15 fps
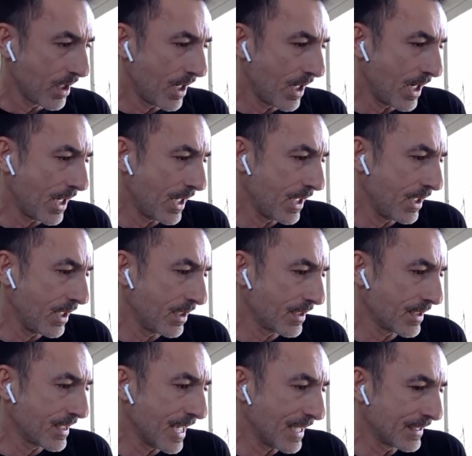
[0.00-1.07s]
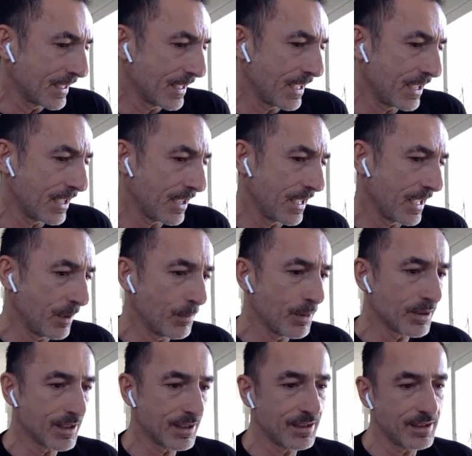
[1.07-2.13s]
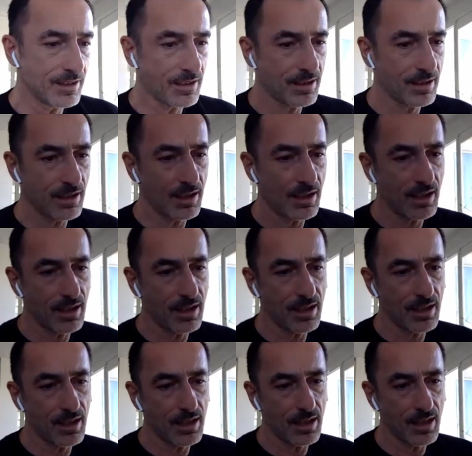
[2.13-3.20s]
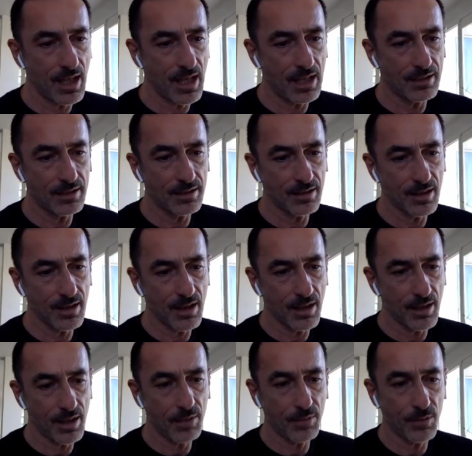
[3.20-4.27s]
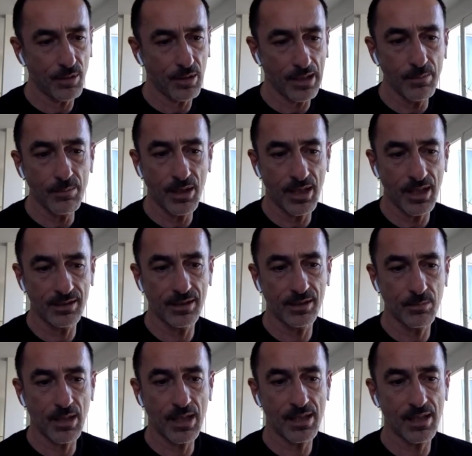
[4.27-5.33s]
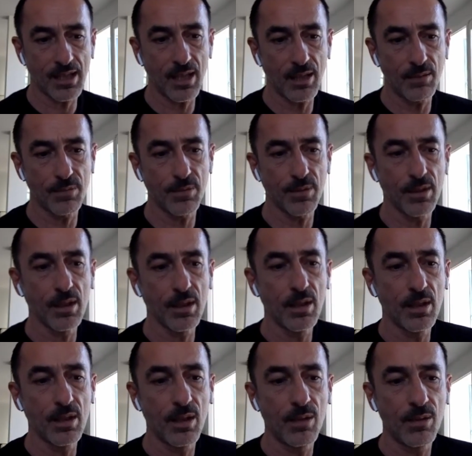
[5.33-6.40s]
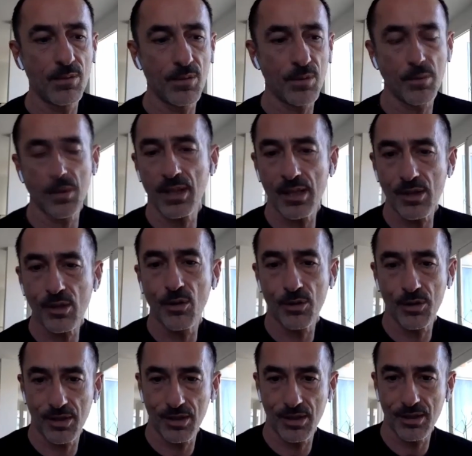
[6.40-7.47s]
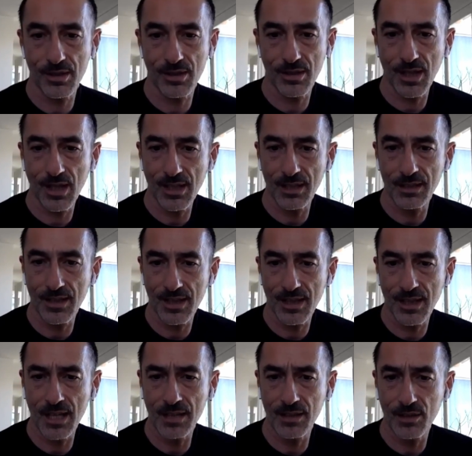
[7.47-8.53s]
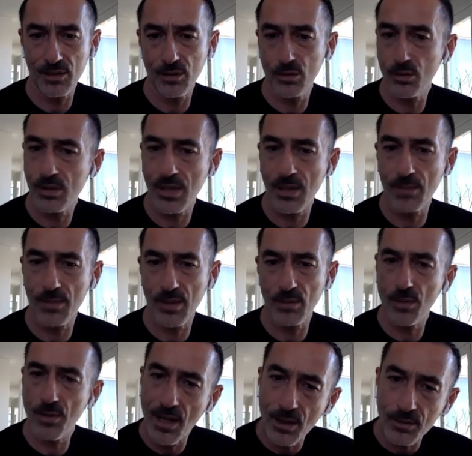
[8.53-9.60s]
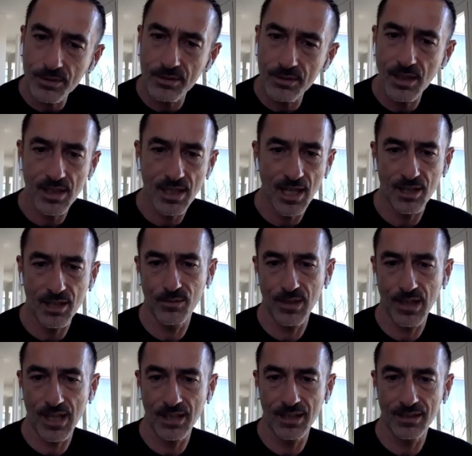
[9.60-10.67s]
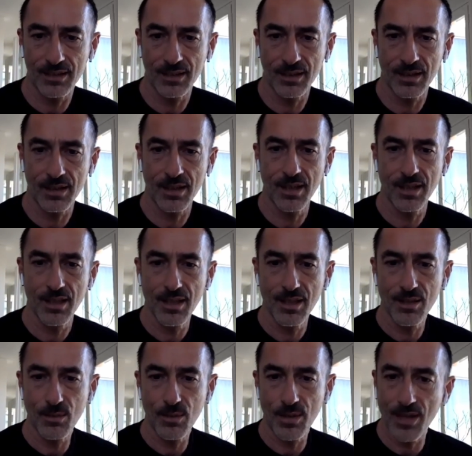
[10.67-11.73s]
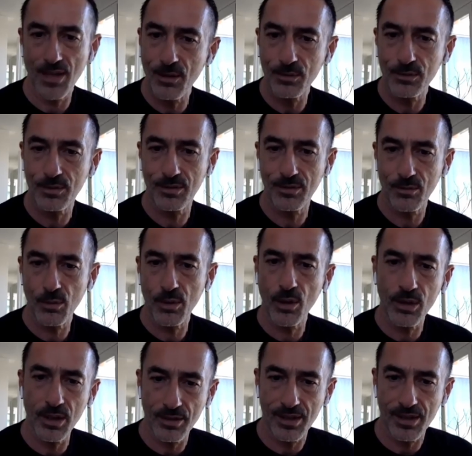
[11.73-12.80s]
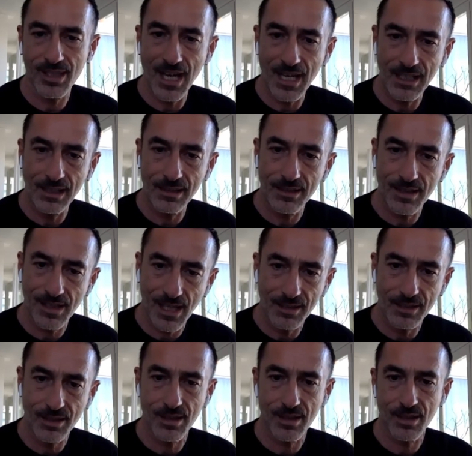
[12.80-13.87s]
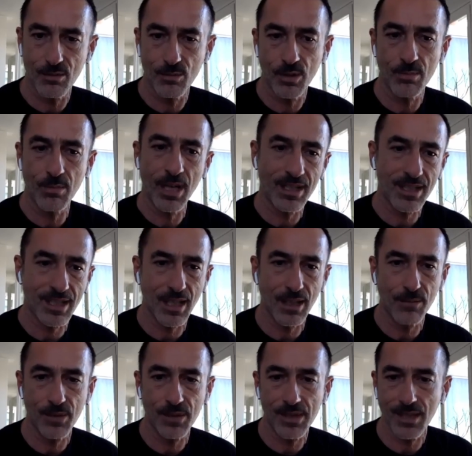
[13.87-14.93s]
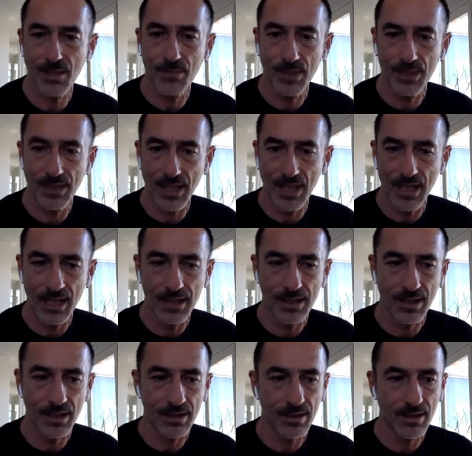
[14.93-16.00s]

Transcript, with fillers: I suddenly limited and therefore liberated myself from the resources. And I decided to do something without design of light, without, with only recycled sets, with myself and somebody else,